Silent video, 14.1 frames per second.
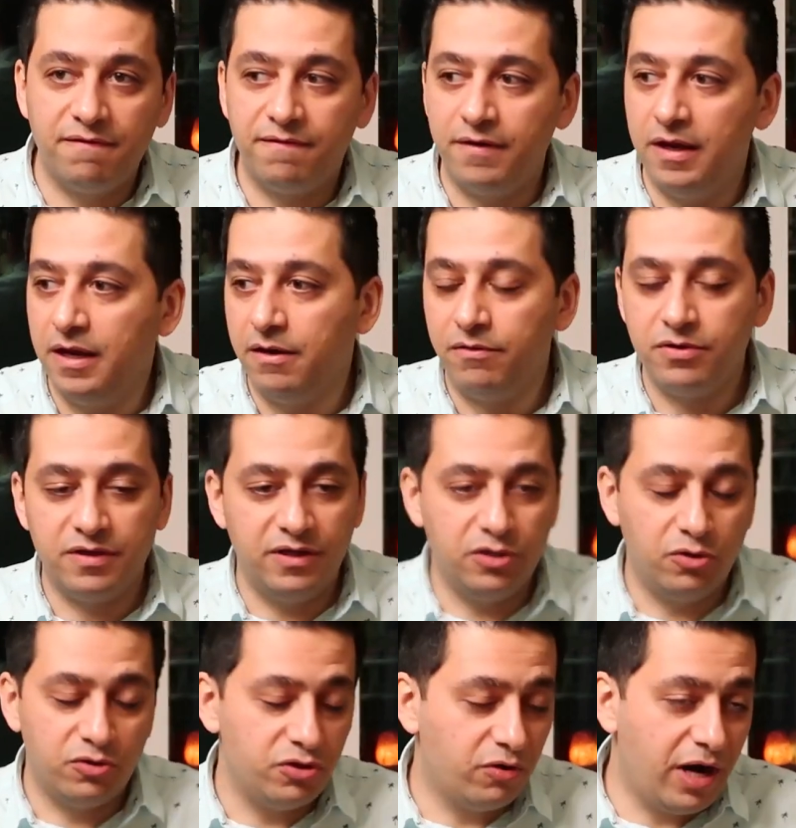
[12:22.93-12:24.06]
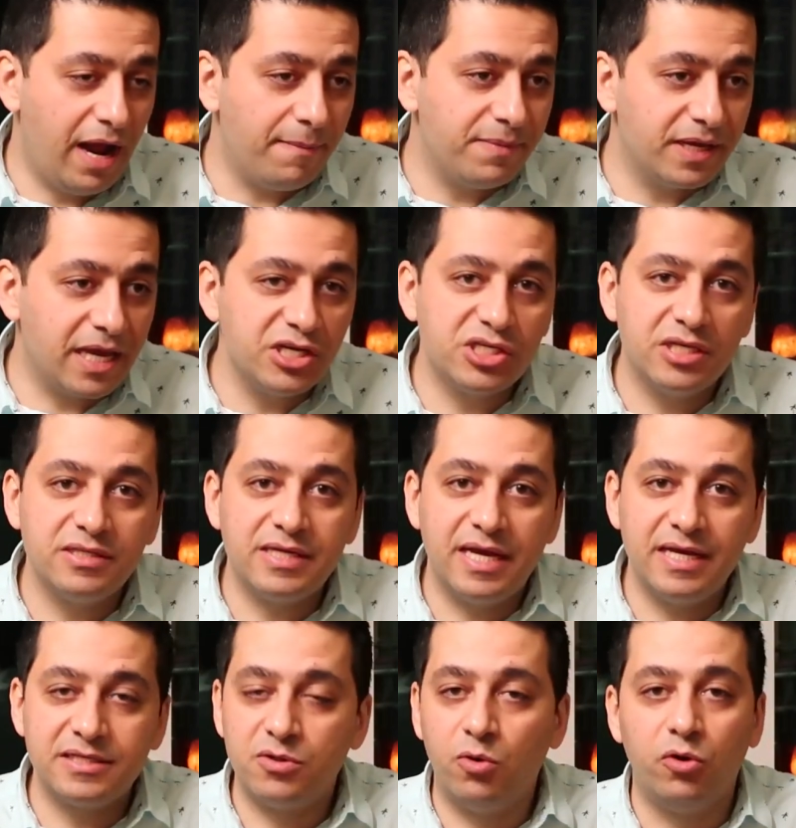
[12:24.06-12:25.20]
If uh, your your application
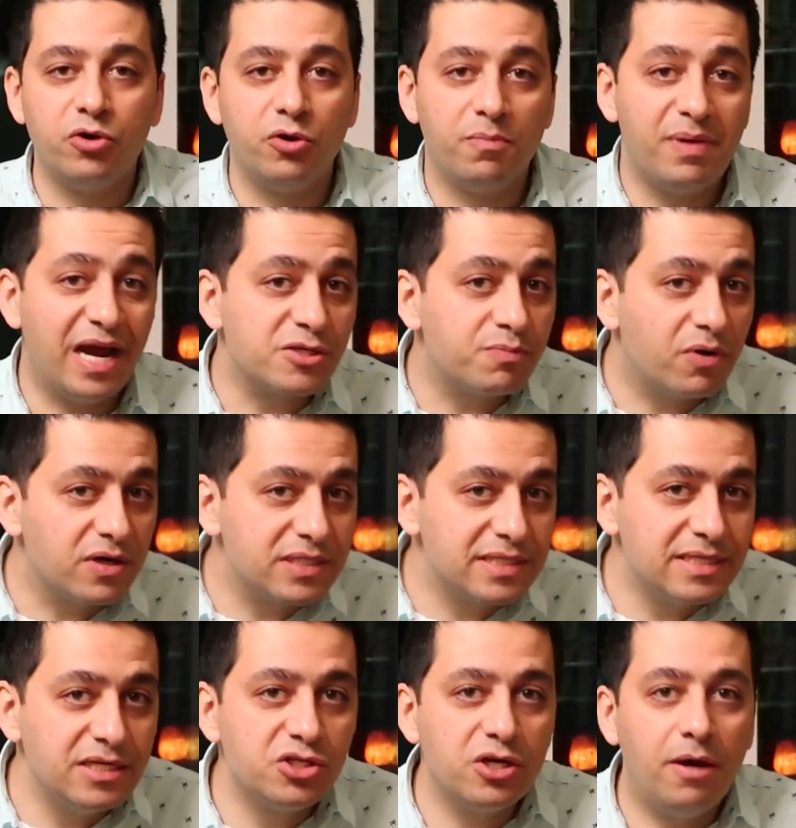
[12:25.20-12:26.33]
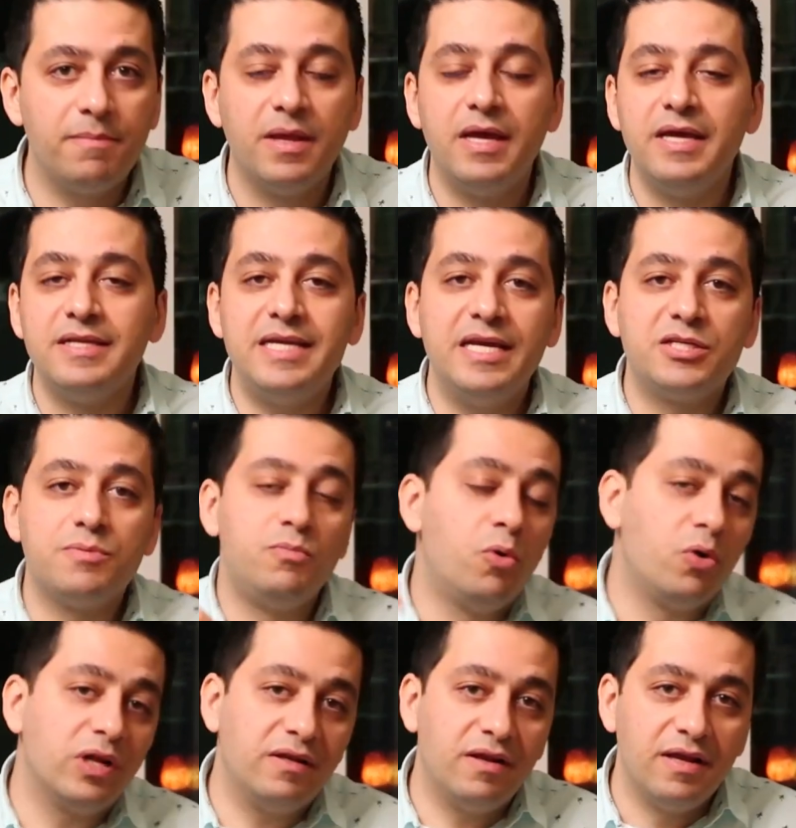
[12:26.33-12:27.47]
takes or your batch processing job takes
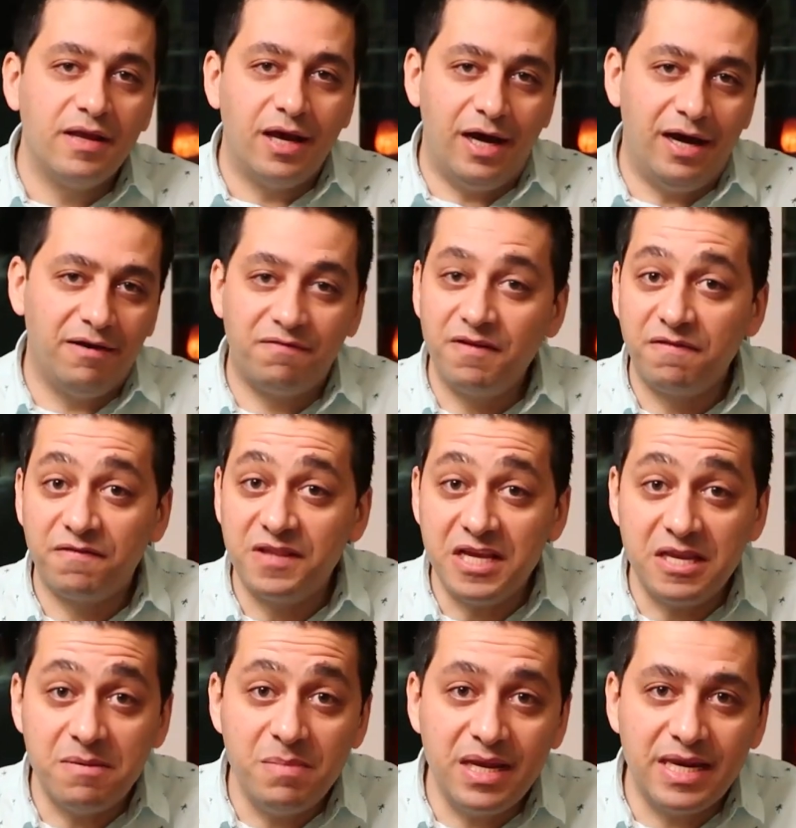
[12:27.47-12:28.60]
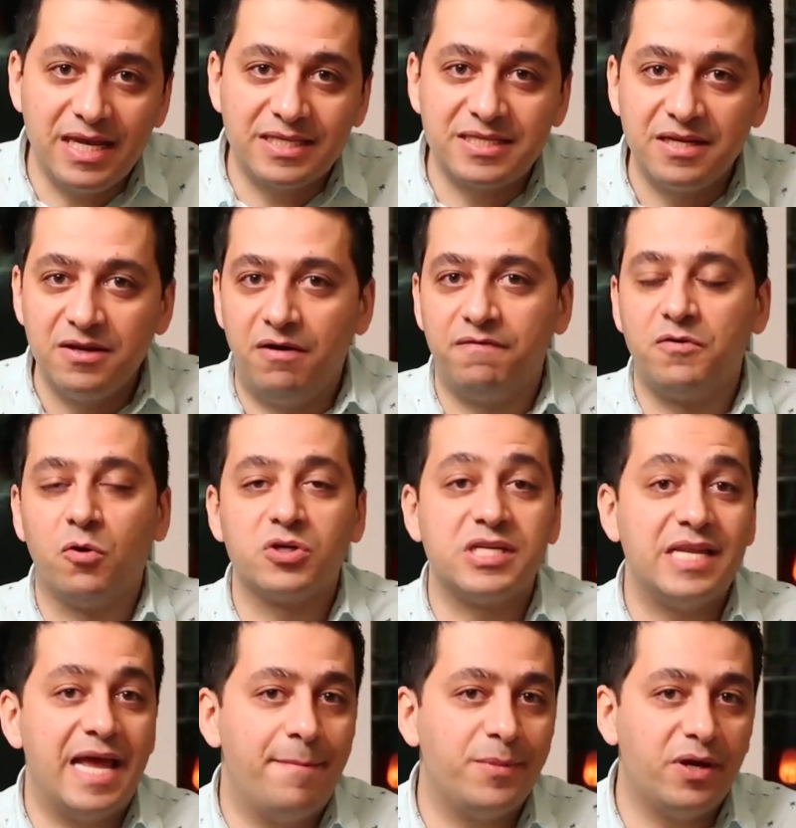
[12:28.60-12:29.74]
more than uh, fifteen minutes, of
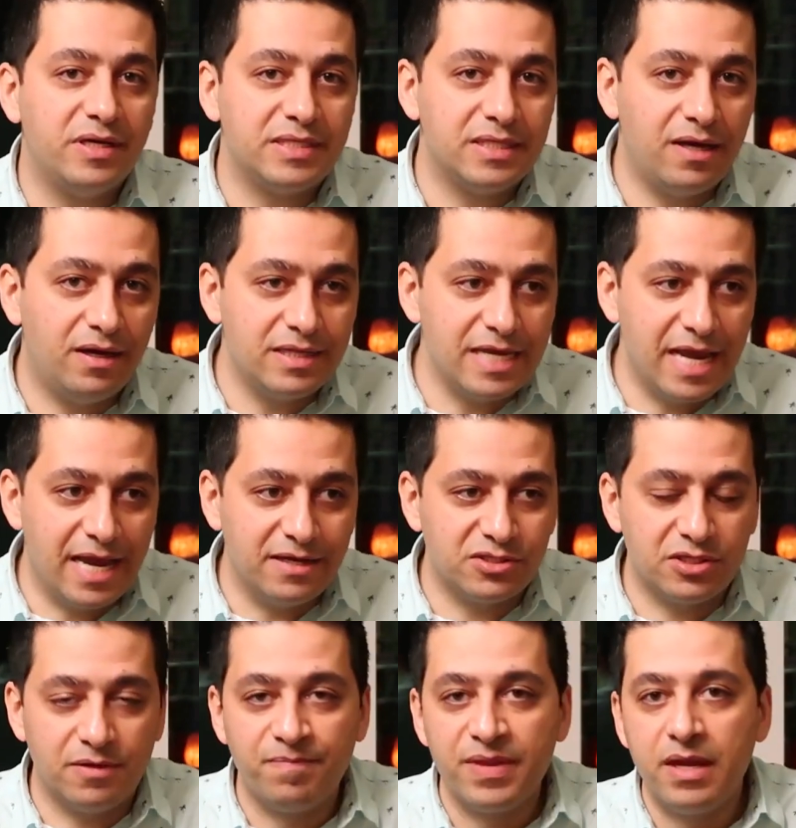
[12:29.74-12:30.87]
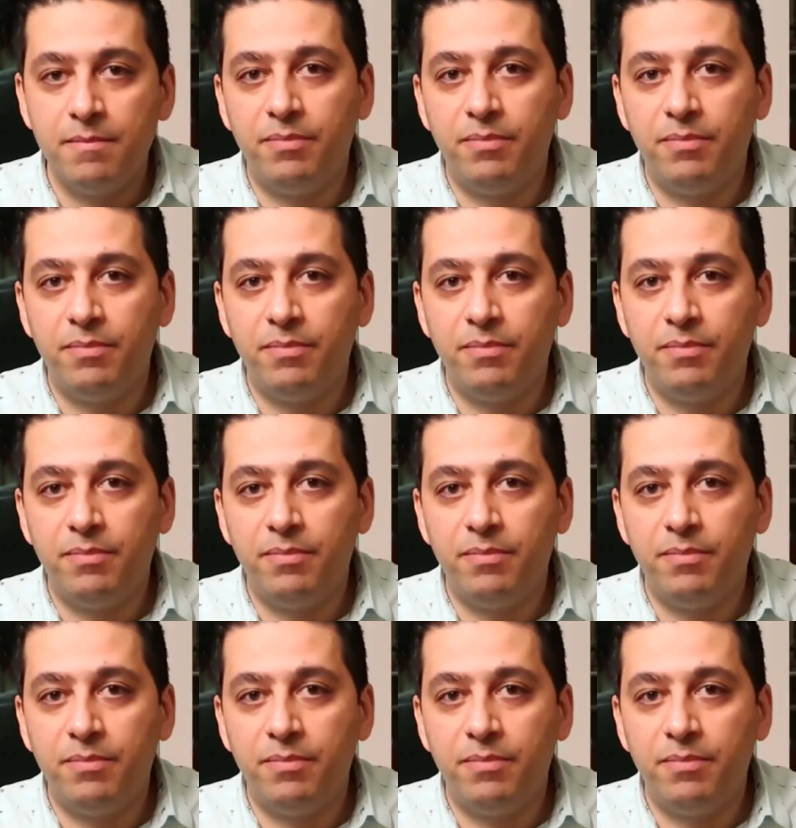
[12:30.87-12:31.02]
course Lambda is not the answer.